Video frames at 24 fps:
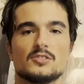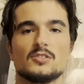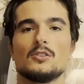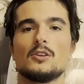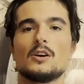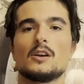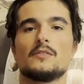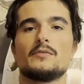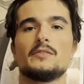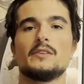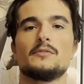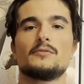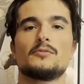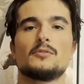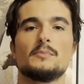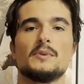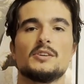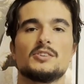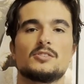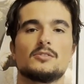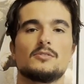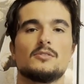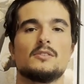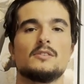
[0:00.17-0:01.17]
a lot of
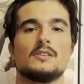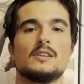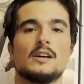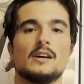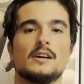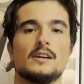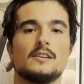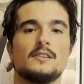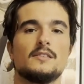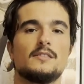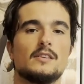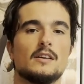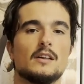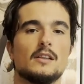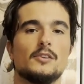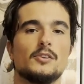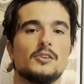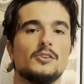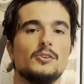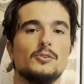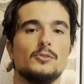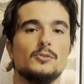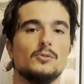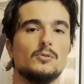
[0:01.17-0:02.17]
information online telling
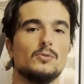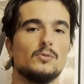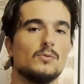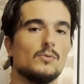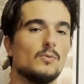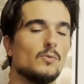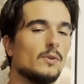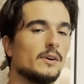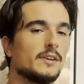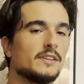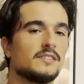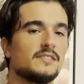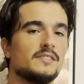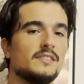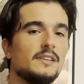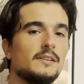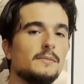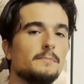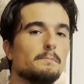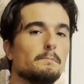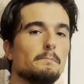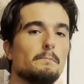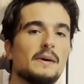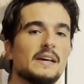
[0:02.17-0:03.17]
you what is the
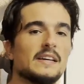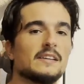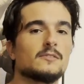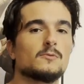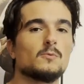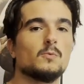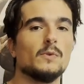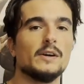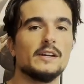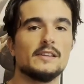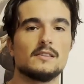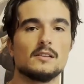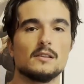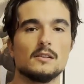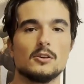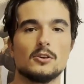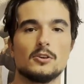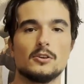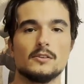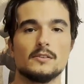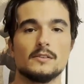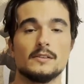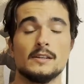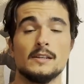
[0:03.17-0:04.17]
best way to
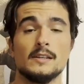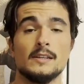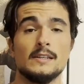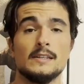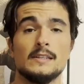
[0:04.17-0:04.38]
learn.